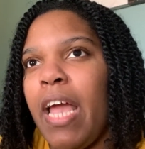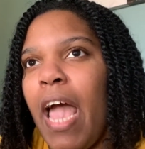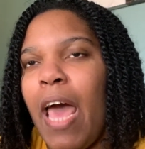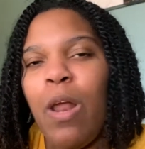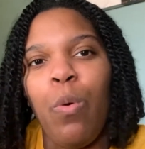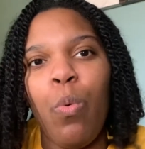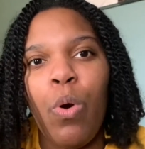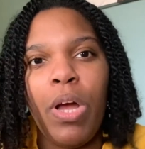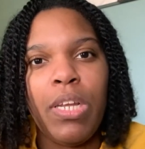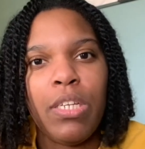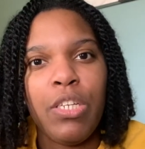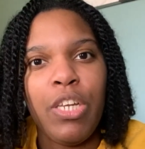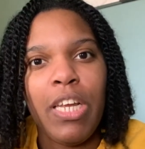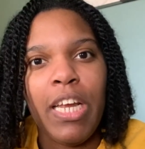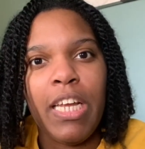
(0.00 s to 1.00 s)
I don't want
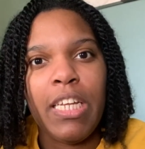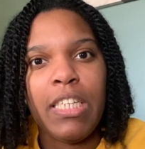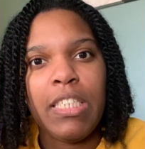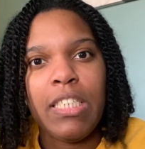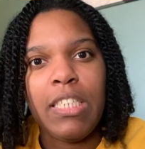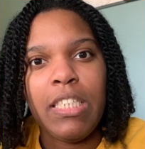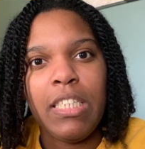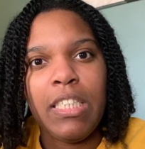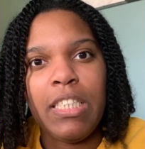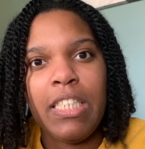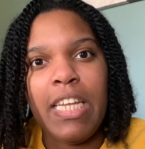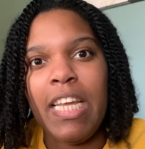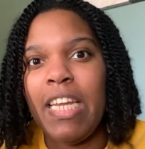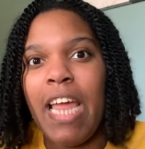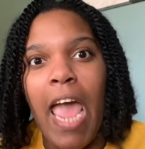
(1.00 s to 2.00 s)

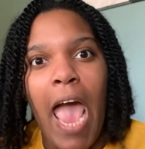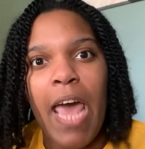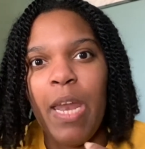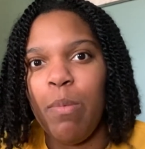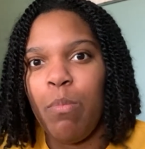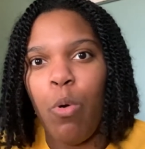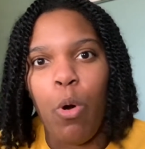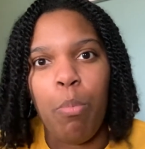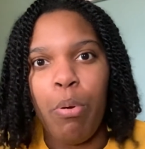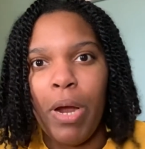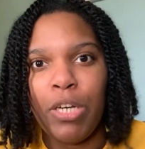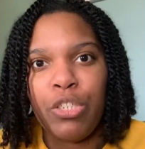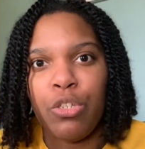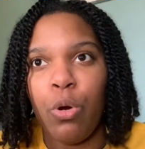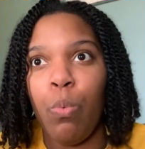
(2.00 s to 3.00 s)
any added more
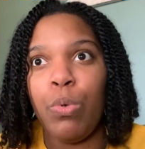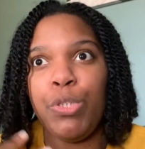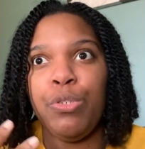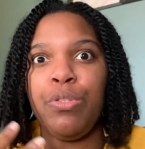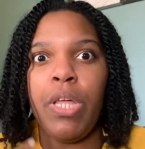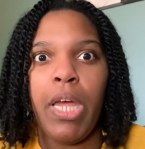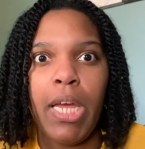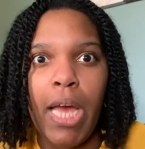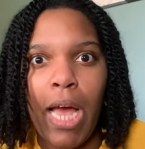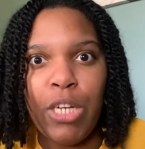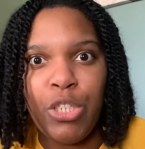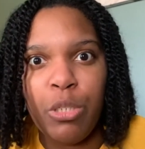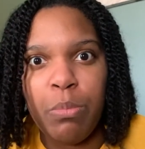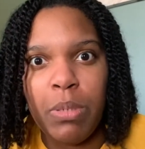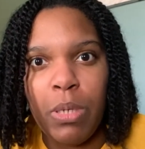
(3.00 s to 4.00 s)
pressure on what you think I
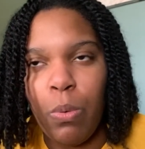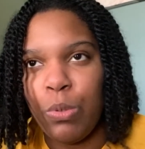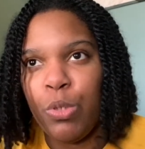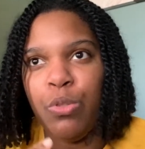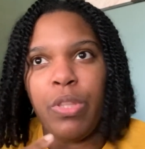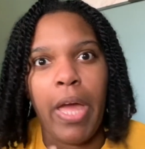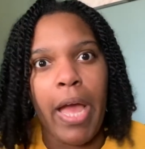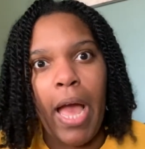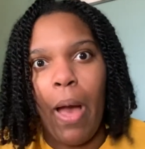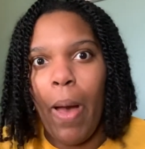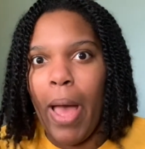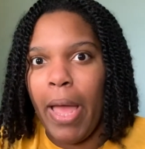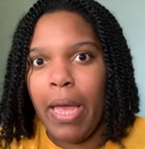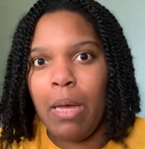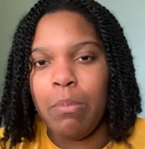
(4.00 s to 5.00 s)
should be or what you think
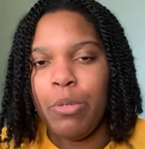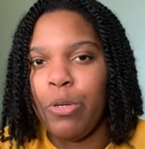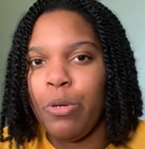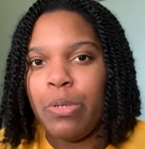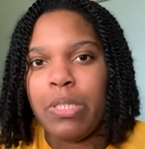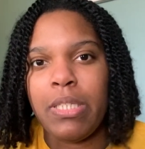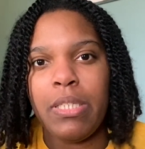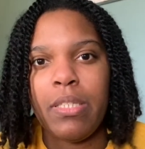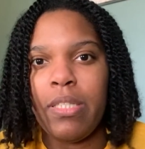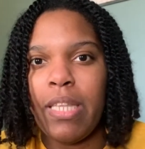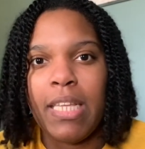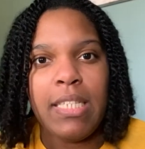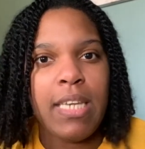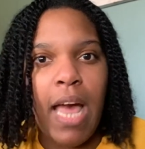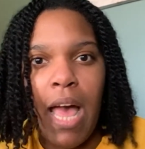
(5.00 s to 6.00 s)
I am, because
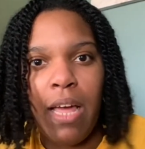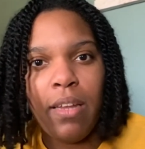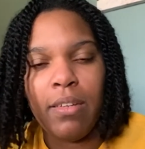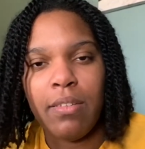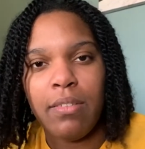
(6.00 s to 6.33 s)
that's not